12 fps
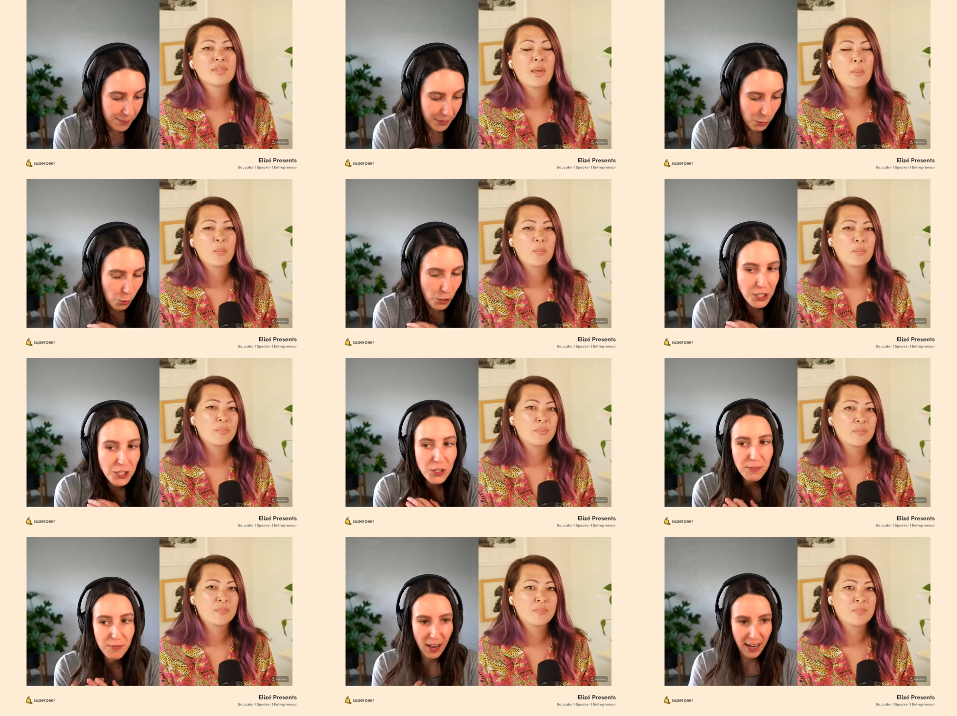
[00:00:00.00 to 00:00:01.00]
Speaker 1: yeah. What's your
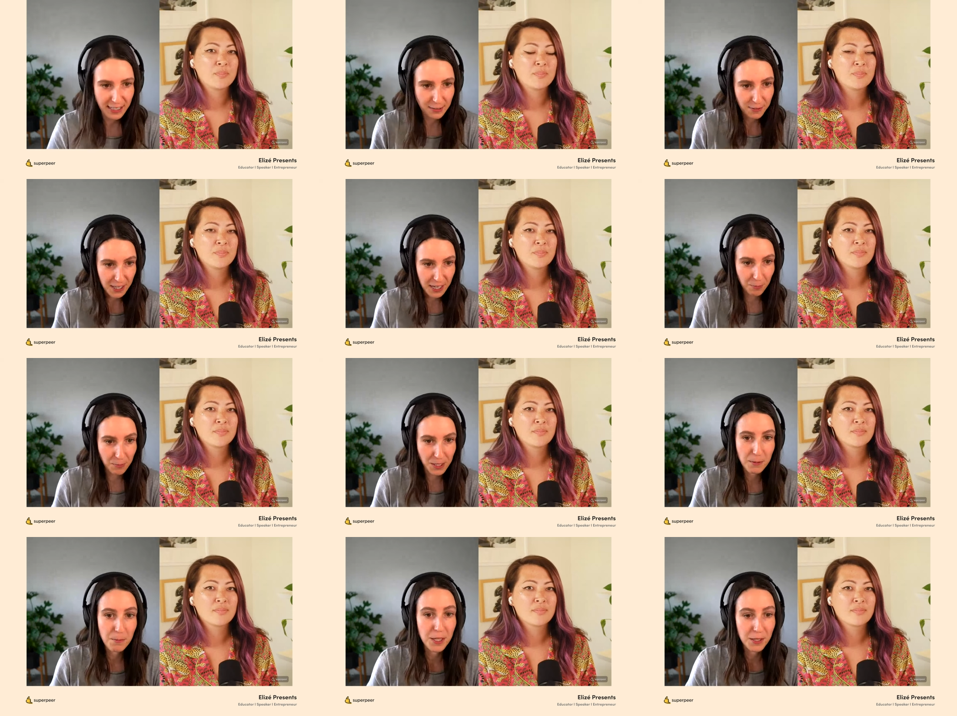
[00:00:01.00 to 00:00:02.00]
advice for them
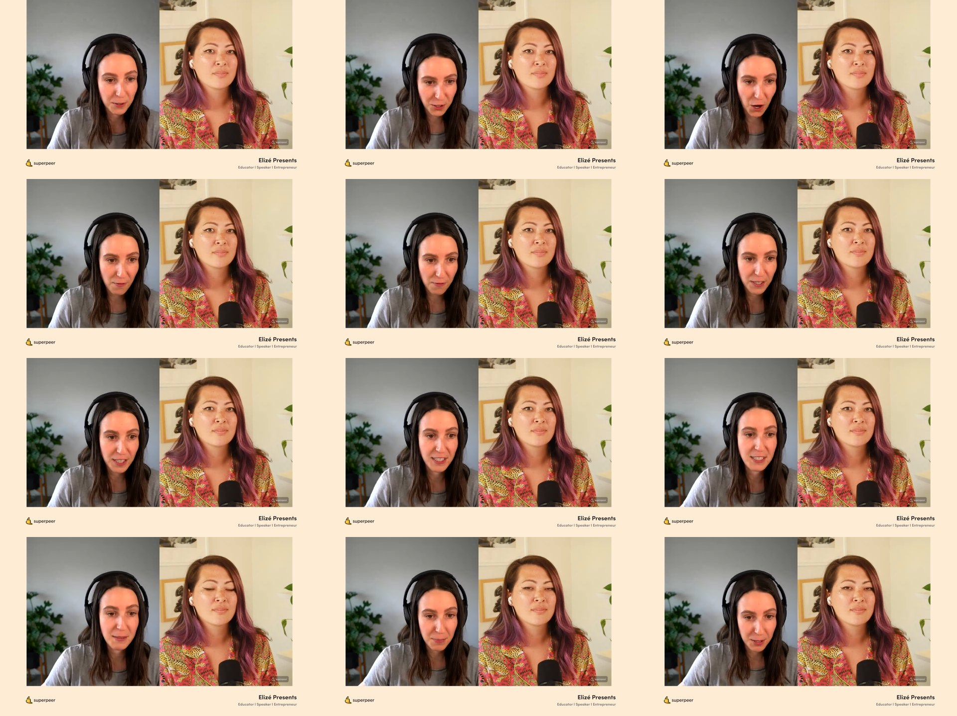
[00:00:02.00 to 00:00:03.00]
to build
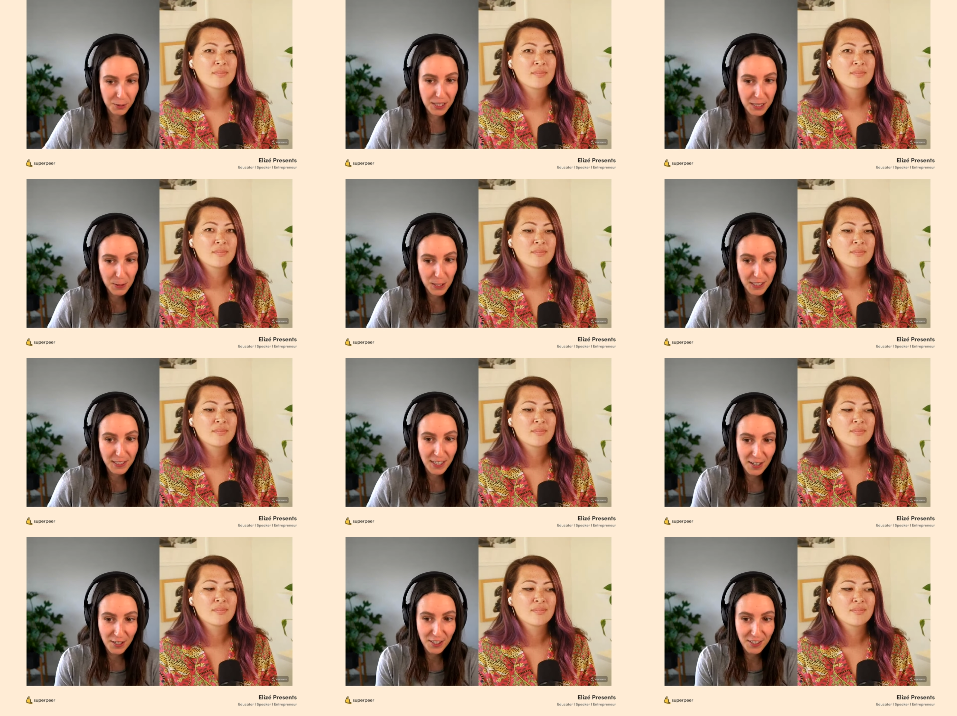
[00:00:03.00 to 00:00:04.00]
confidence and build these
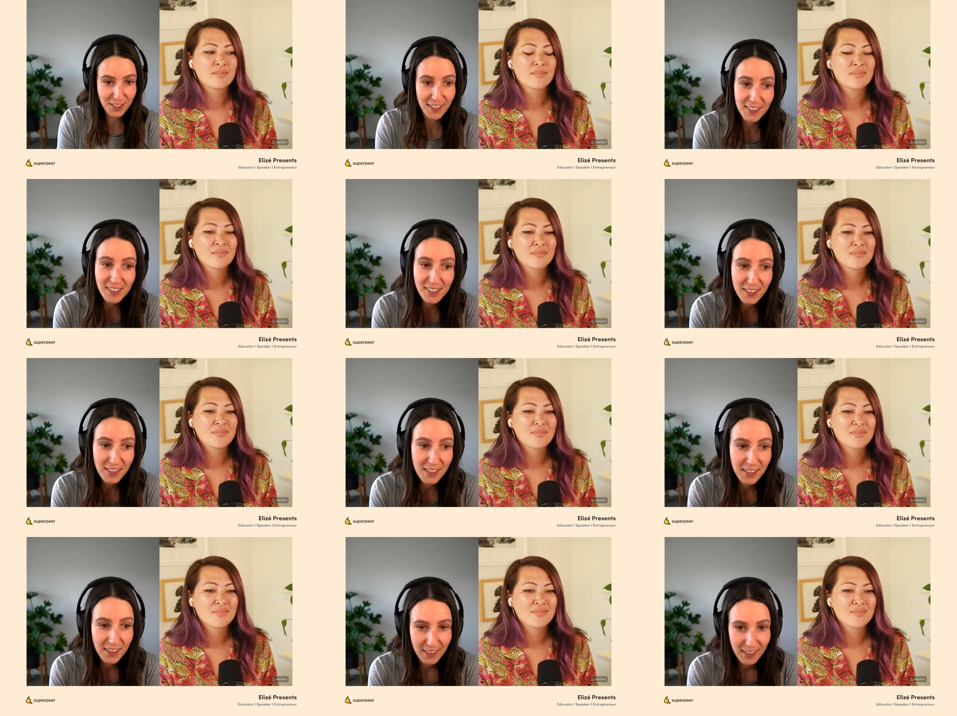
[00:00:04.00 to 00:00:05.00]
presentation skills?
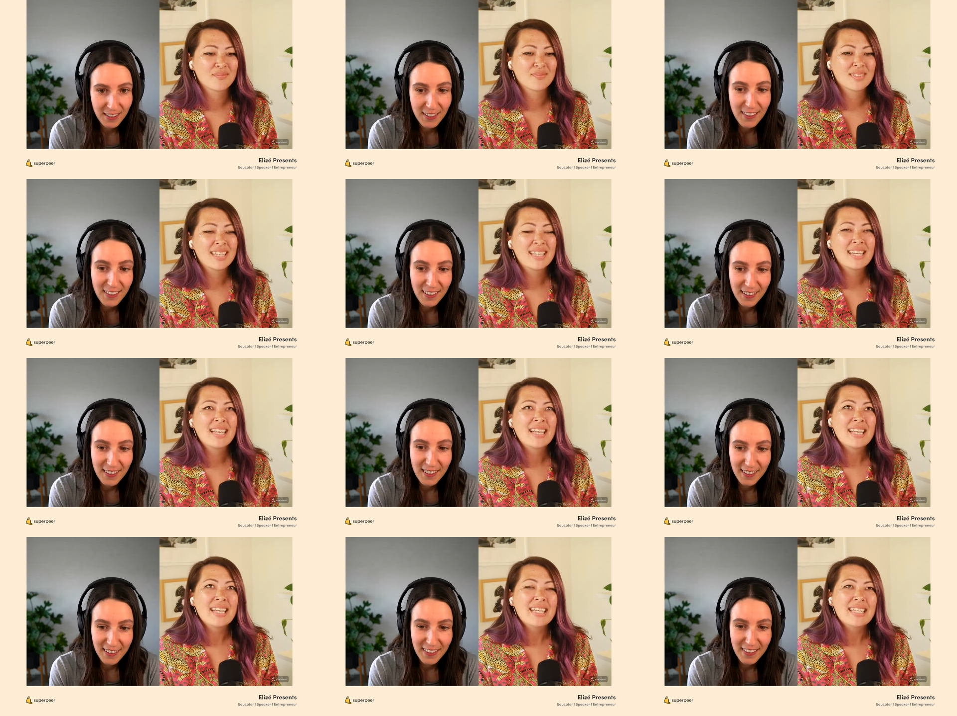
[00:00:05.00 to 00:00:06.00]

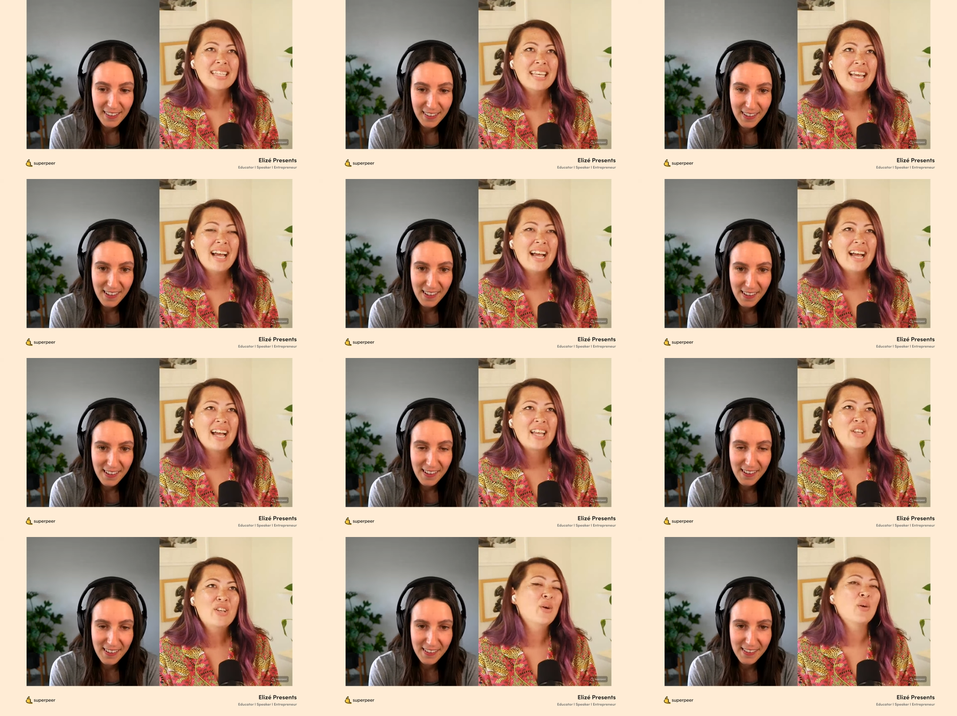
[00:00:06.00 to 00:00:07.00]
Speaker 2: Yeah,
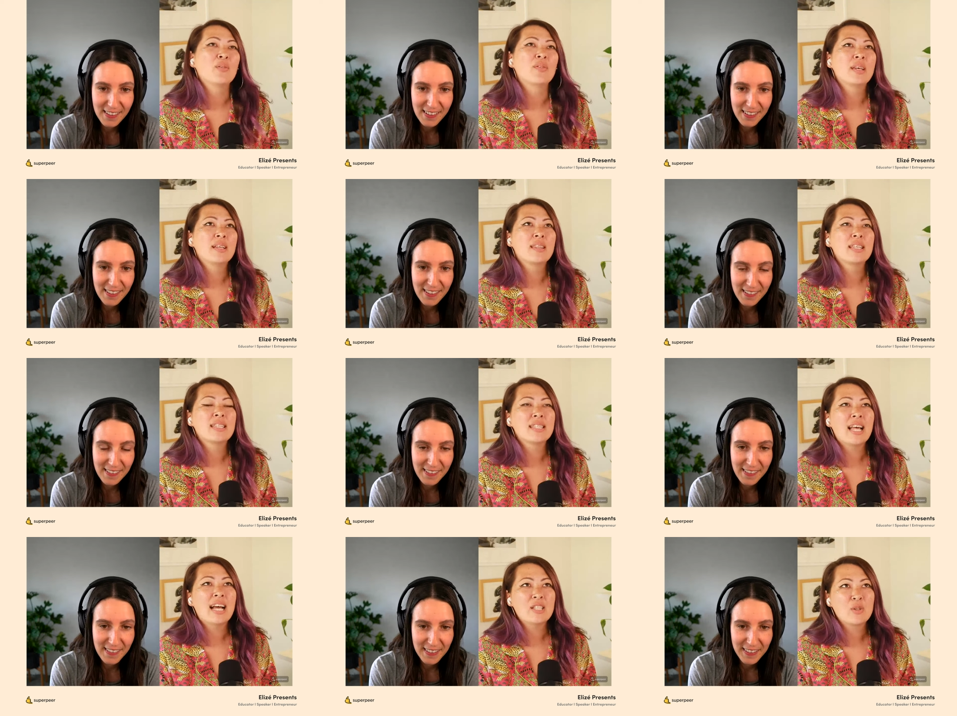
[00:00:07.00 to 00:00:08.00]
you know, the this
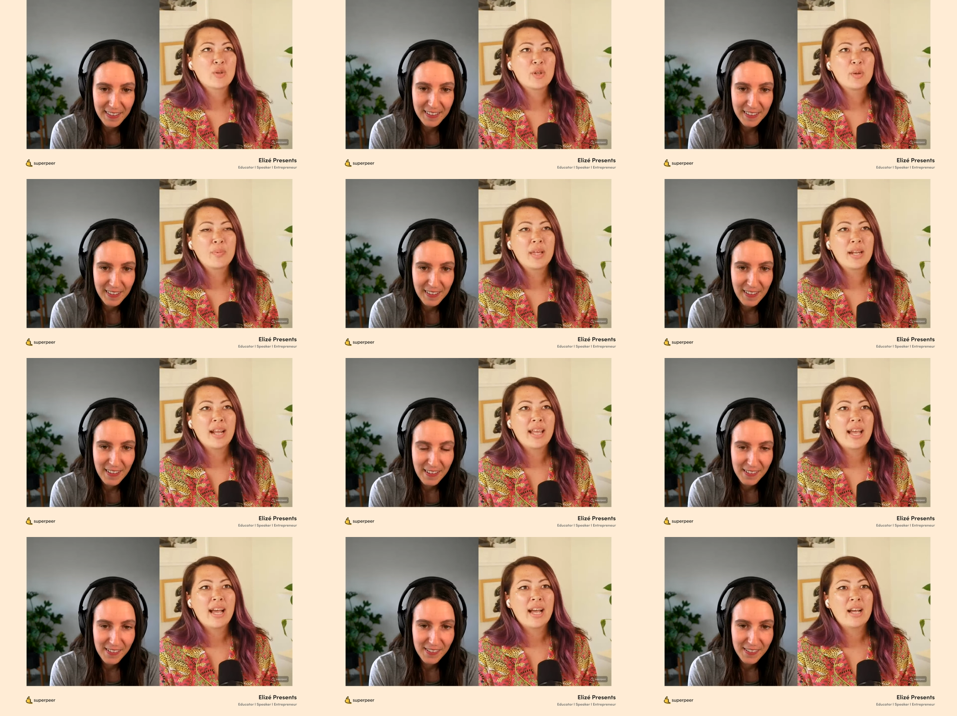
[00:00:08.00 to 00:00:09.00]
last group that I
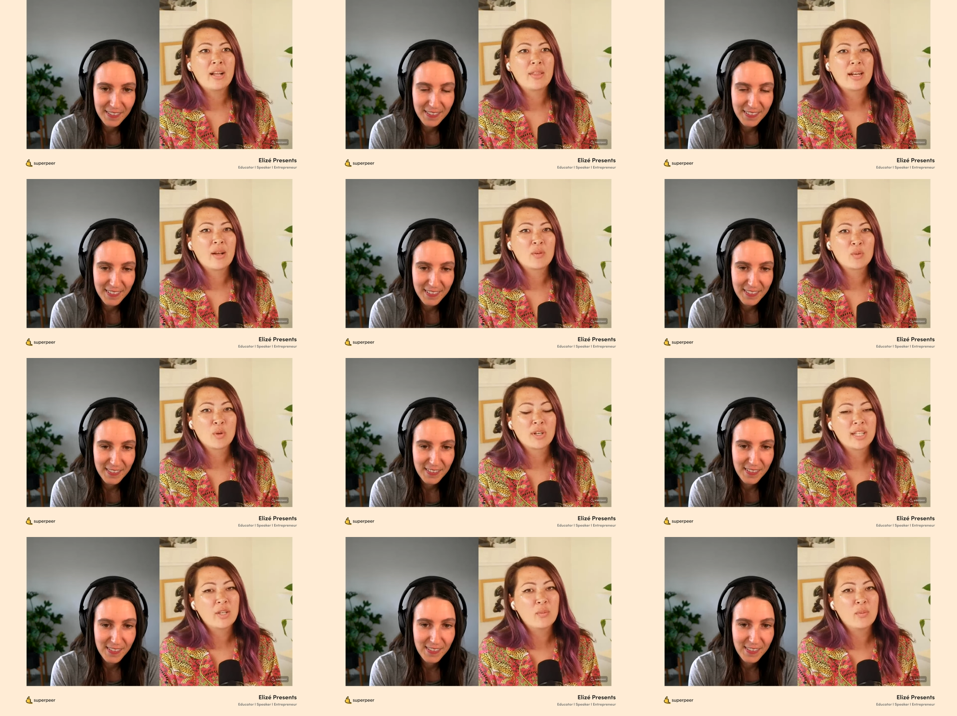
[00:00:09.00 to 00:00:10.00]
had that I was
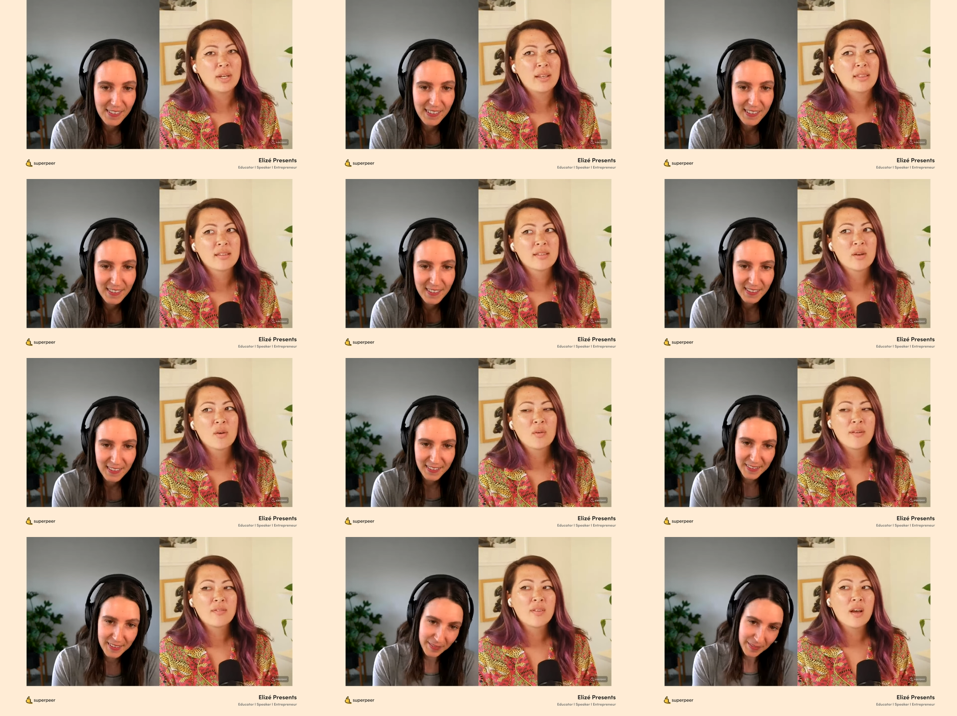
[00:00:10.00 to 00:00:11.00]
working with, so
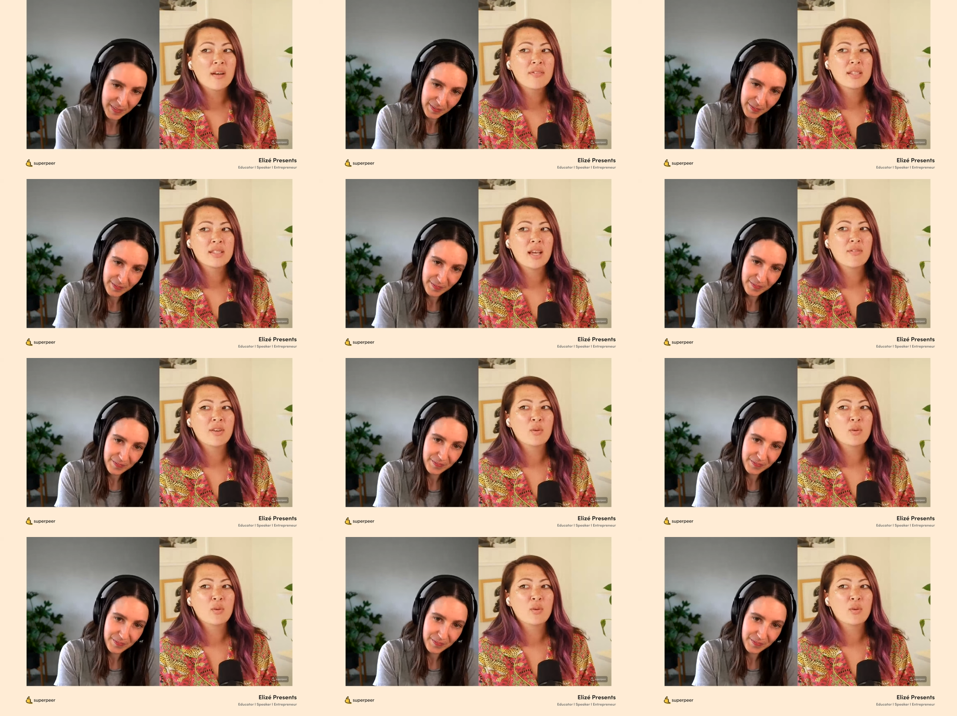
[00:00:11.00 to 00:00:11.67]
of of the 7